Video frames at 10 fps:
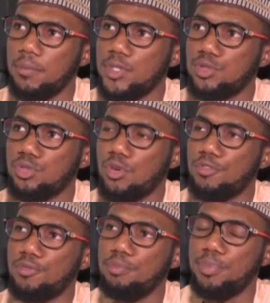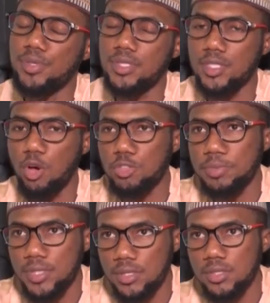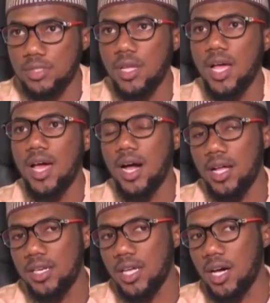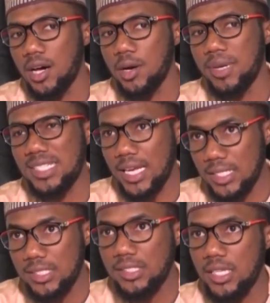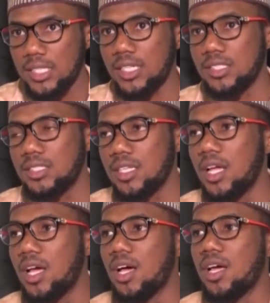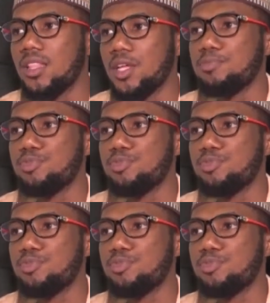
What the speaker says: issue of building hospitals and maternity centers, then